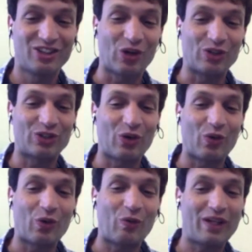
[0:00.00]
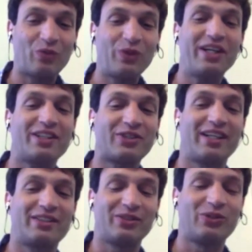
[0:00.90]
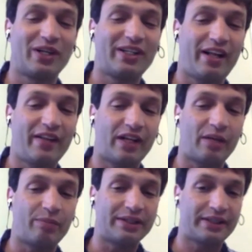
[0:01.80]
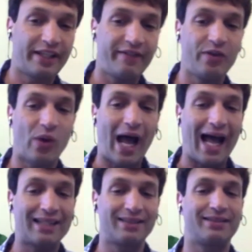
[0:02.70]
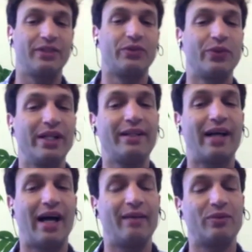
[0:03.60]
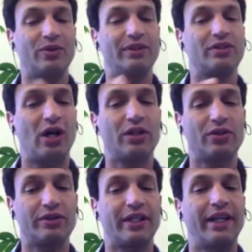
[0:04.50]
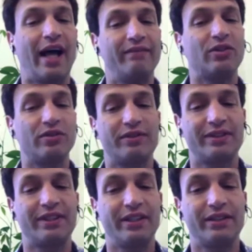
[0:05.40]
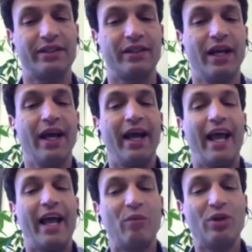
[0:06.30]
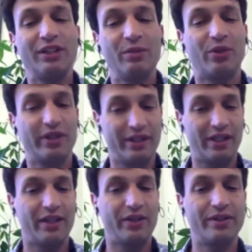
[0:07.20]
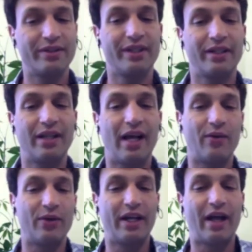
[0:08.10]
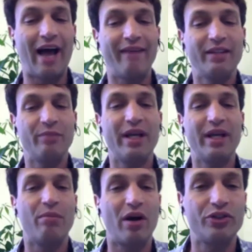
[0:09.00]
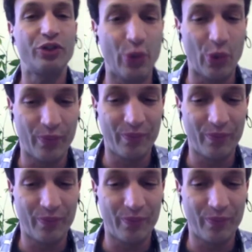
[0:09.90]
so, so what we are trying to do at Health is give you access in real time to these doctors and have a conversation. And most importantly, like you just said now, have it be about you,